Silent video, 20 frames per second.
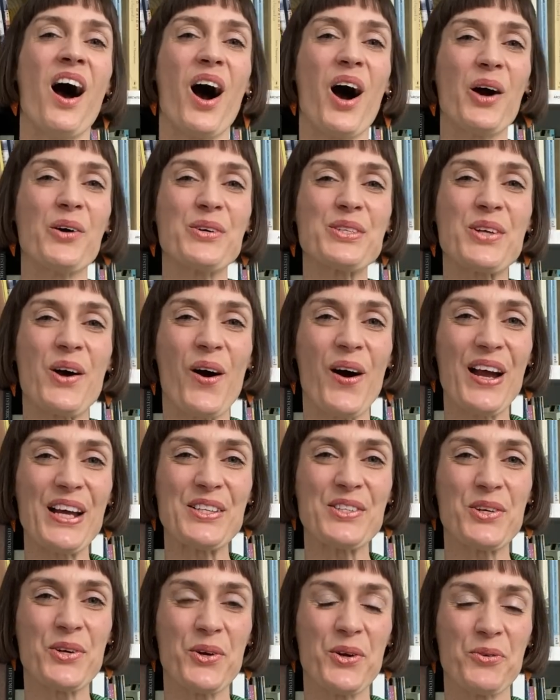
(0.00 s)
I was
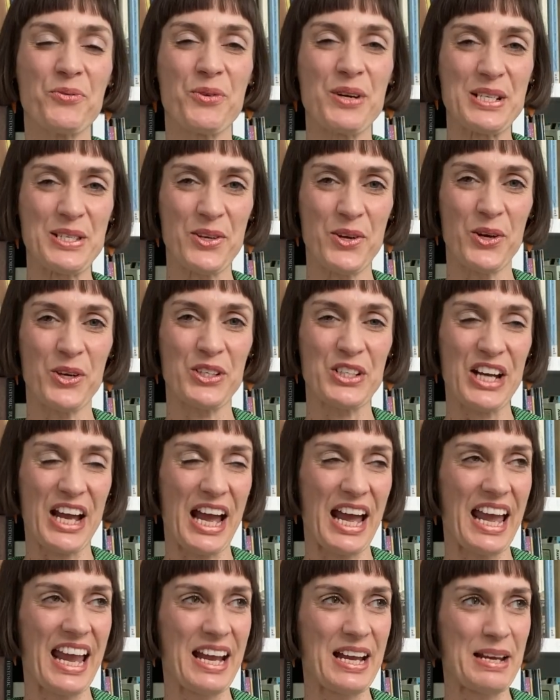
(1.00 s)
hired to research
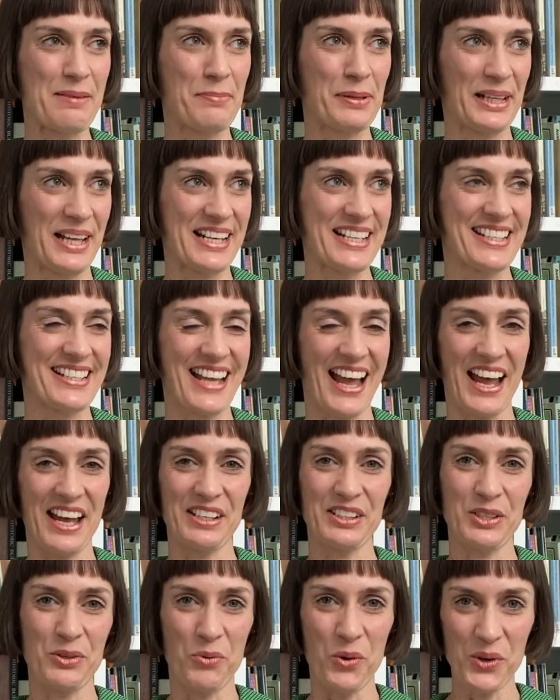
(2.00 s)
a place
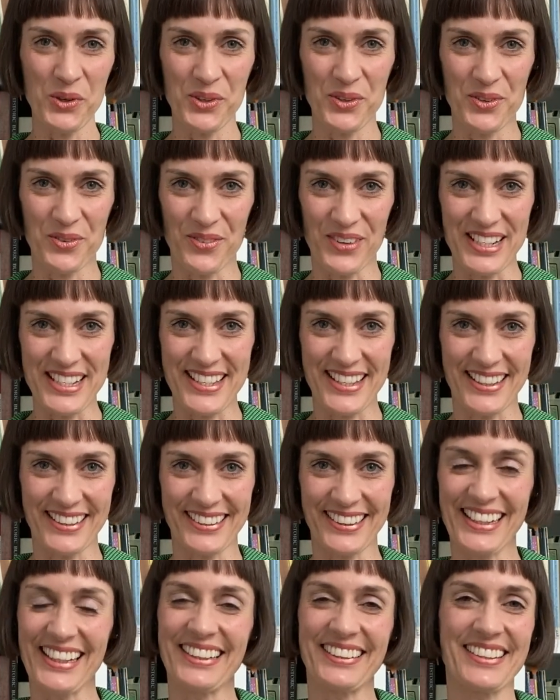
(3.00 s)
at Tewantin
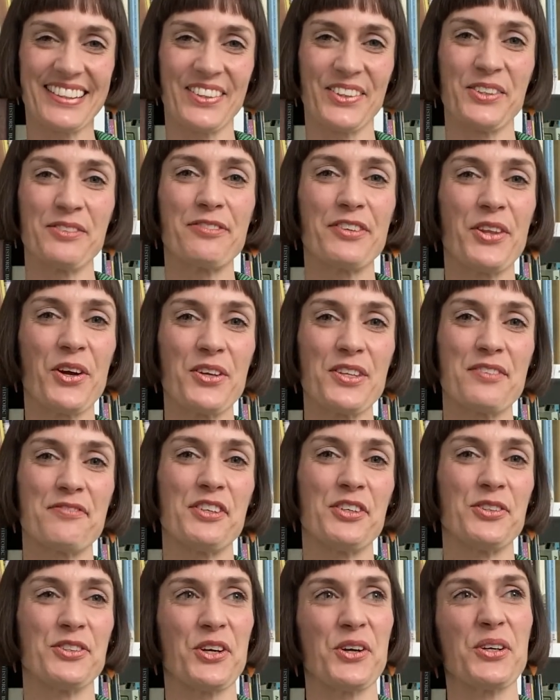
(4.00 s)
recently. So for those of
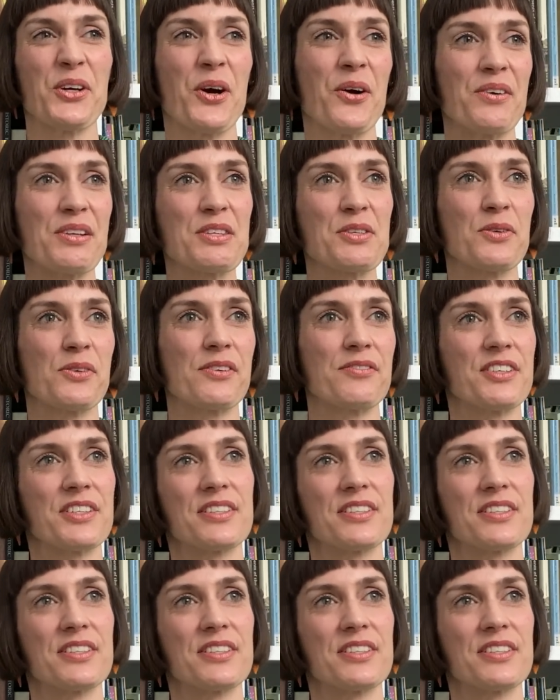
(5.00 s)
you who don't know, it's sort of